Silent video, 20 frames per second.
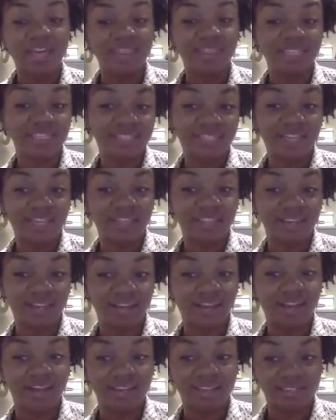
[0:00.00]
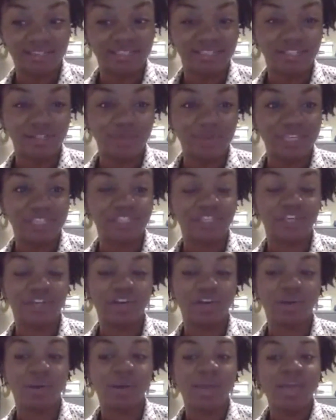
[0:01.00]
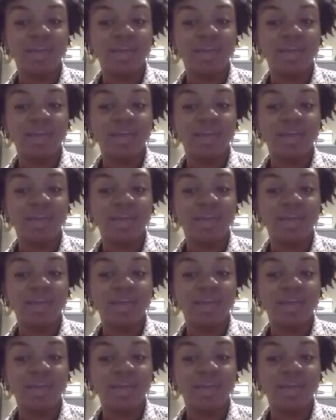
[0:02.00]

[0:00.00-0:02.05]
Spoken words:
the day that I got into New Mexico.